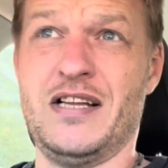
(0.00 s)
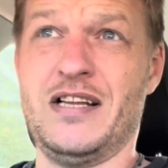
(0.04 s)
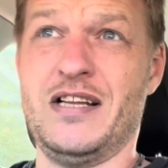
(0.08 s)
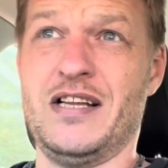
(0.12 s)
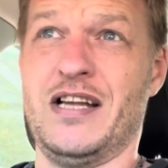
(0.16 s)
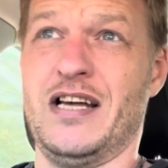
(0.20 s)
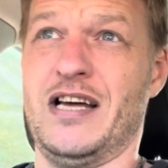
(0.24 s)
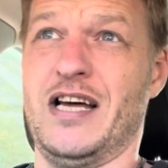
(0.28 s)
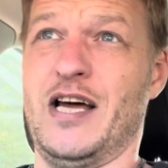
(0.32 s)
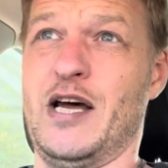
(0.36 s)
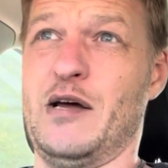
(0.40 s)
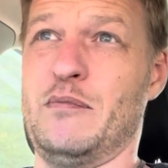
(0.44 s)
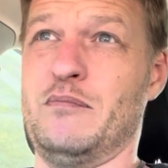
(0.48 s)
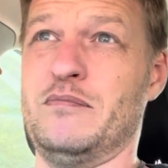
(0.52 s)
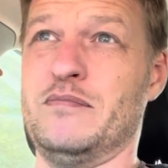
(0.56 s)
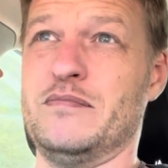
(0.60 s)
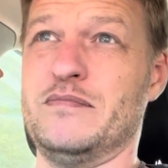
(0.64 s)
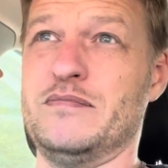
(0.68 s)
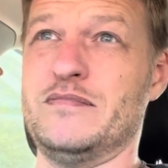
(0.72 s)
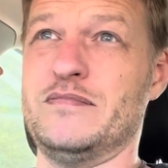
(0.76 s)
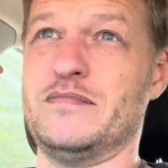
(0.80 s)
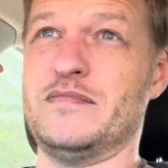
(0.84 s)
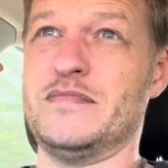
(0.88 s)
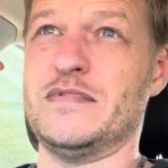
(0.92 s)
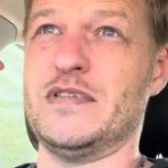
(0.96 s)

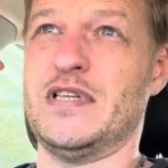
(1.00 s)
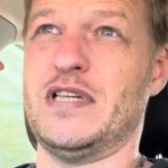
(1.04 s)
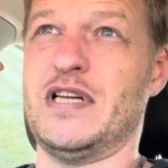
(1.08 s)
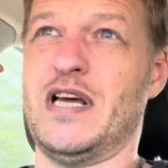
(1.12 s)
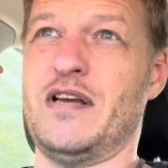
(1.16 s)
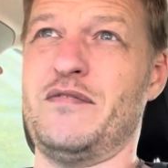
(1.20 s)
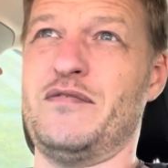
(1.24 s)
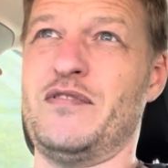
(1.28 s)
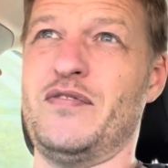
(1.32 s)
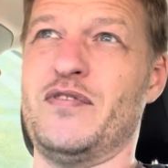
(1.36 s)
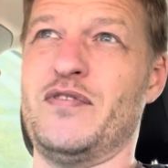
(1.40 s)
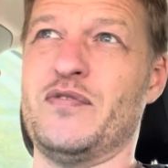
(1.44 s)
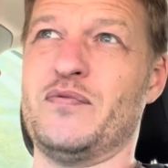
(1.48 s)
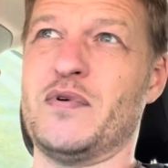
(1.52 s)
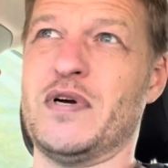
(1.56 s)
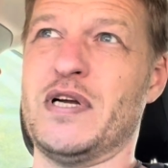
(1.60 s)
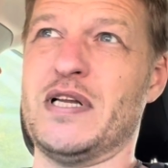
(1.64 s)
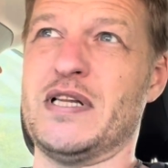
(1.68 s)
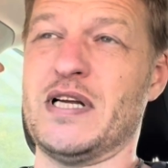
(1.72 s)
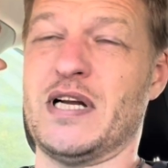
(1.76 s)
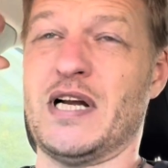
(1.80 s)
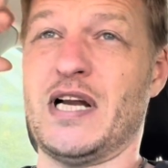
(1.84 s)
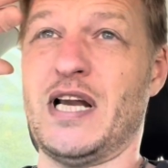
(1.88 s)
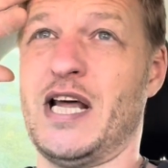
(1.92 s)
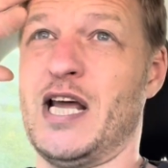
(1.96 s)
You know, even if you read
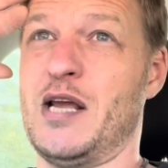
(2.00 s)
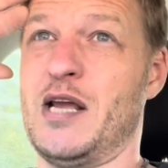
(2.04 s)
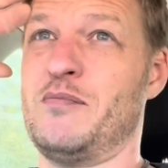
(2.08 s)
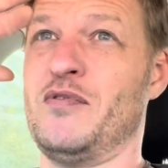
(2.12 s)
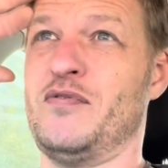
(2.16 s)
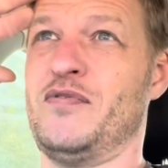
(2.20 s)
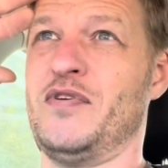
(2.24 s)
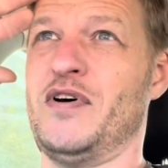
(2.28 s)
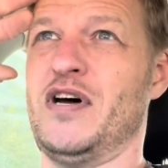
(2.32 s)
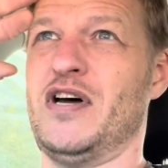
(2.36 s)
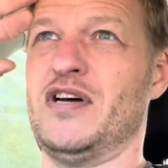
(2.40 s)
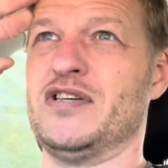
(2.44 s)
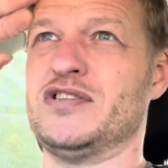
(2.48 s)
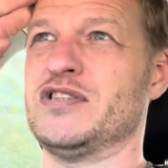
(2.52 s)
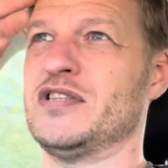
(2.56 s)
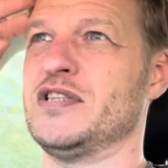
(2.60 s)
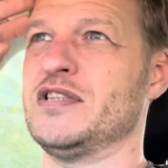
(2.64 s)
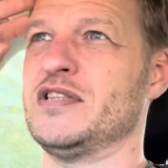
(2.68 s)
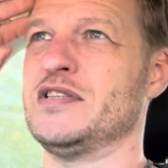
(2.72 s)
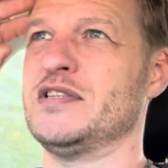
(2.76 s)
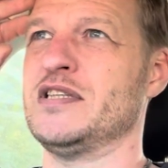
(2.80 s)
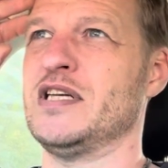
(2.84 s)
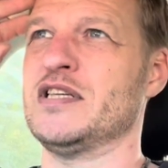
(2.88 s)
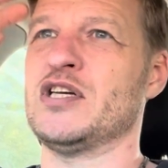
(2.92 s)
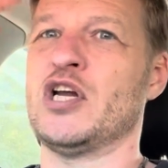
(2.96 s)
the Claver
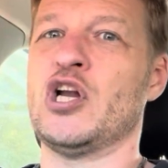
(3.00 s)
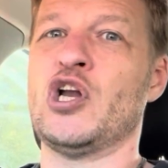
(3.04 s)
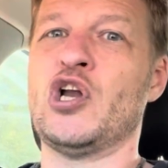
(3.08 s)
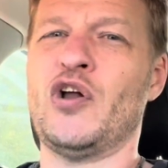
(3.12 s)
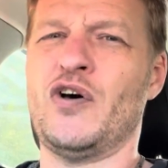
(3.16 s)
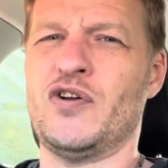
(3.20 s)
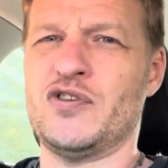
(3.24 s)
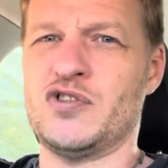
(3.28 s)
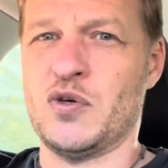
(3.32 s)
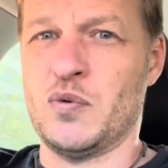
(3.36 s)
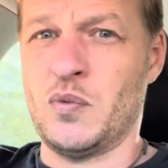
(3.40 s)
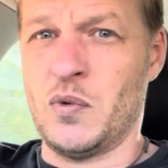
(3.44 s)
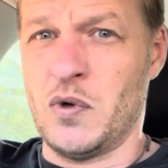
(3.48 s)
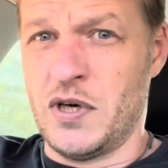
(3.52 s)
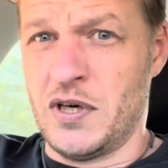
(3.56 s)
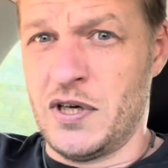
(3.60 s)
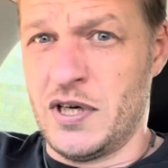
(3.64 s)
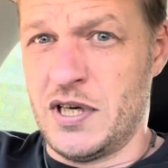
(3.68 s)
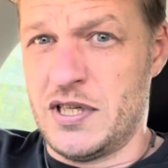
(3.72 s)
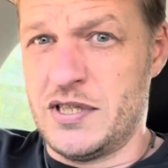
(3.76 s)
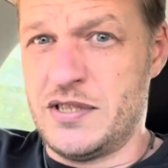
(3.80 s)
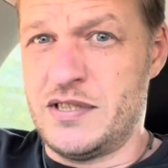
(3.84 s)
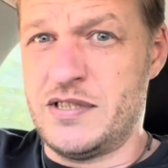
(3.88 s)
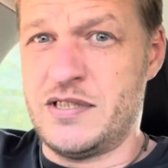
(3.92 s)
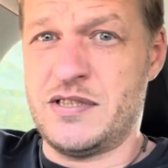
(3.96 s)
version, there's a lot of
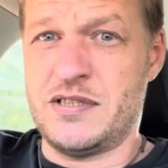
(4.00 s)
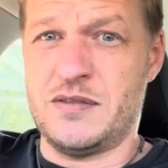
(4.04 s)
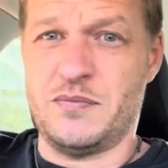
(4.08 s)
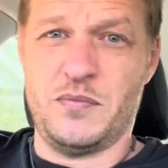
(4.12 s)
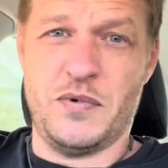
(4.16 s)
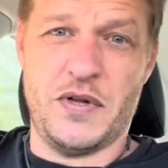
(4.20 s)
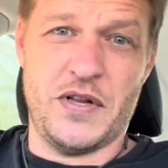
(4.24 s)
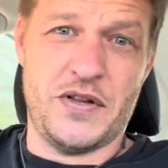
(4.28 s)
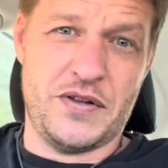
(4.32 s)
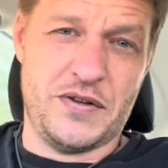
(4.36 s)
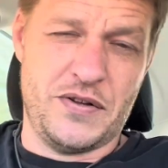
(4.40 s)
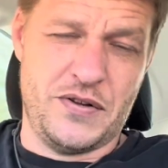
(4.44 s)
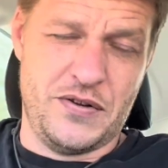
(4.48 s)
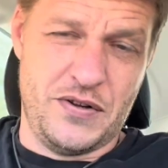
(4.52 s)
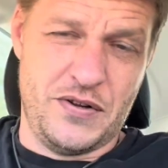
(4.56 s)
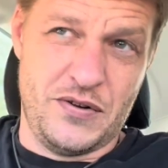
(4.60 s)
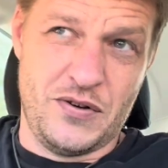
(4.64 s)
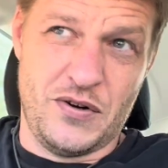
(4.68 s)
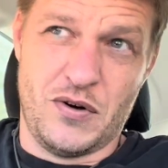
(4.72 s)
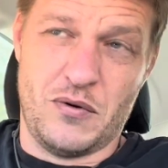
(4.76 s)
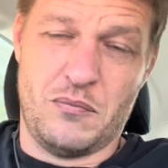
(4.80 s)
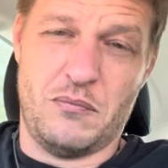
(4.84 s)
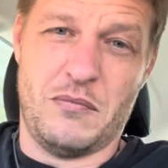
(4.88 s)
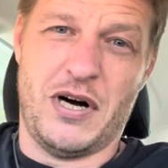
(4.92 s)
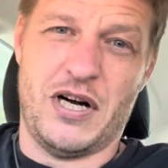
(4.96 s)
words with
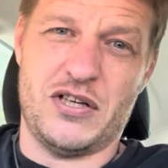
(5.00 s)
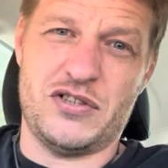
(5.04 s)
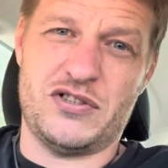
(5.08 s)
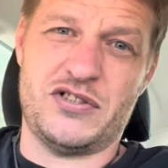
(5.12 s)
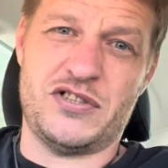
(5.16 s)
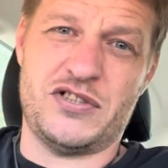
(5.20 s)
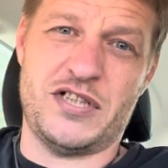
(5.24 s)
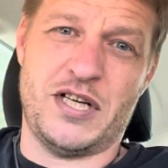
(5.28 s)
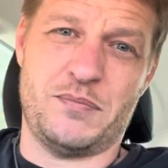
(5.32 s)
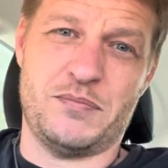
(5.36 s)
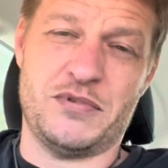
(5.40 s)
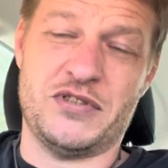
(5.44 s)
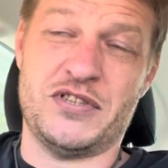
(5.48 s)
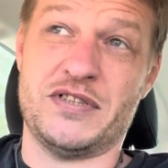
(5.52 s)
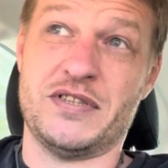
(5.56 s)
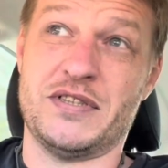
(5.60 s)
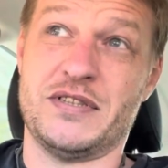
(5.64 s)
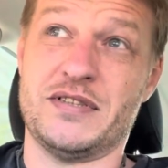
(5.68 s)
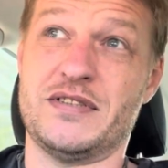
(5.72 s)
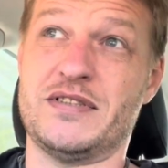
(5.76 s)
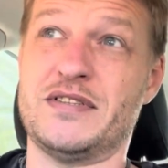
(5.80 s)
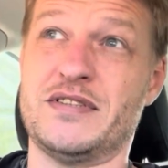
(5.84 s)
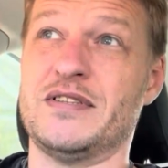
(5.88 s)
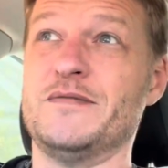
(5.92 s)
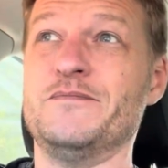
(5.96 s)
not much
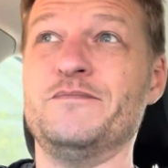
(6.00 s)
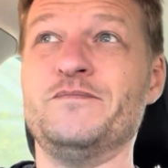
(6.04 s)
substance.